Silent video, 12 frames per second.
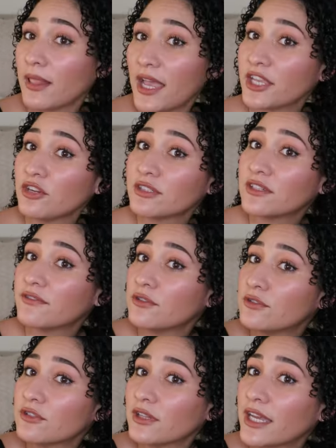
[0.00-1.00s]
applying your
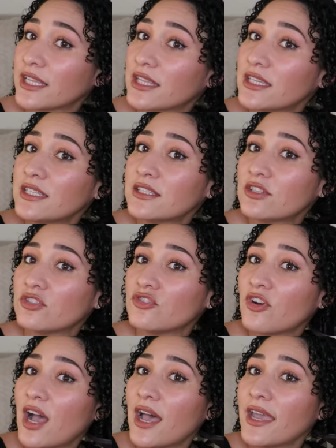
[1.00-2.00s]
diffuser like this to
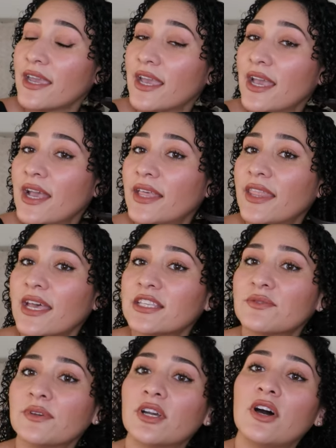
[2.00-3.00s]
dry,
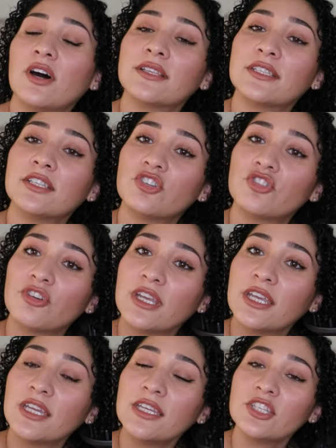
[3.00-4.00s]
that's what causes
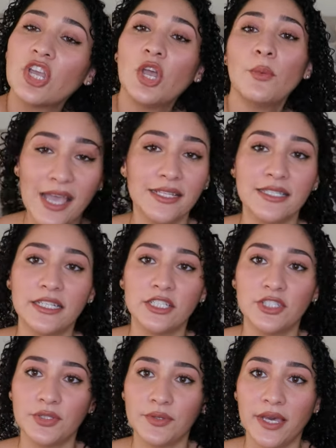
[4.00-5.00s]
shrinkage. I
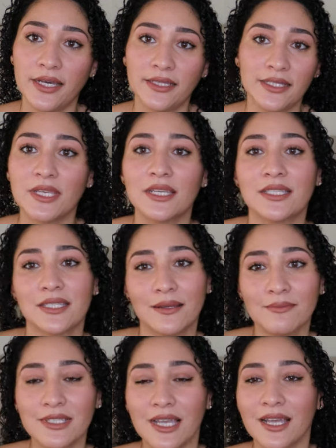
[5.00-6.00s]
didn't do that because
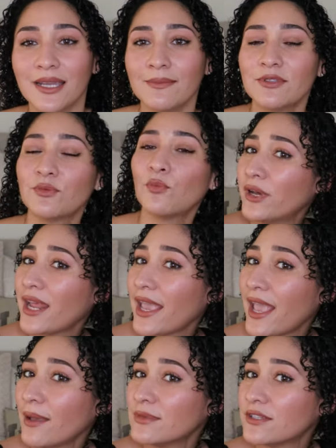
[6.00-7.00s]
sometimes when I
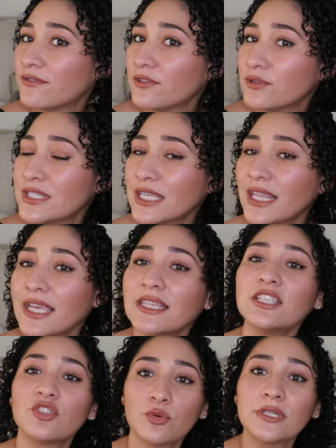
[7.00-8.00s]
am diffusing like
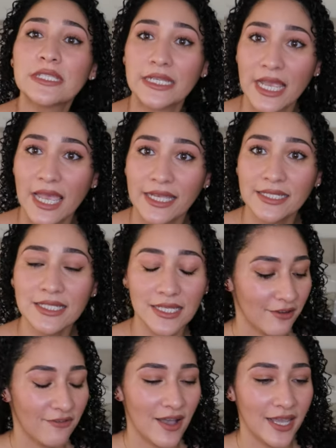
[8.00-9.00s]
this towards the end,
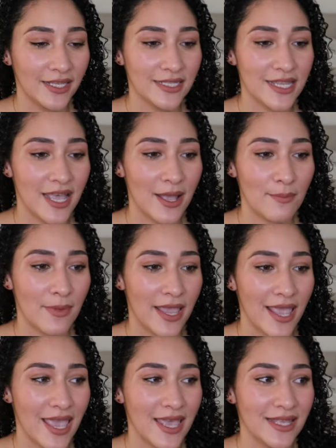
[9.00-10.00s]
I find that
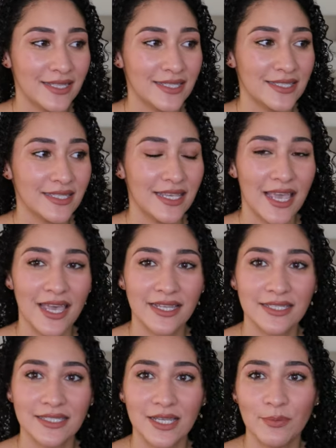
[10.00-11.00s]
my ends
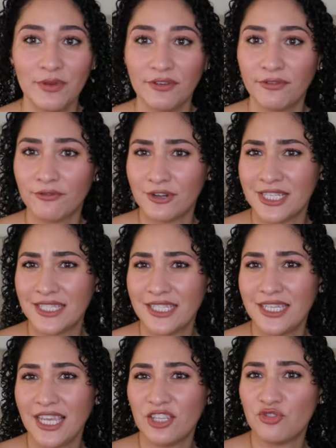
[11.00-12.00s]
get a bit
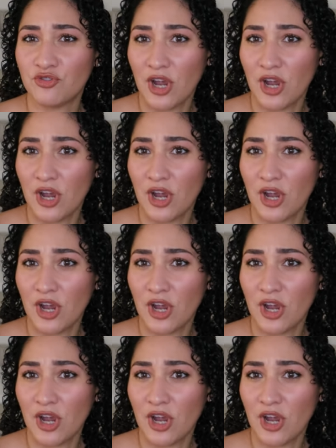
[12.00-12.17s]
frizzy and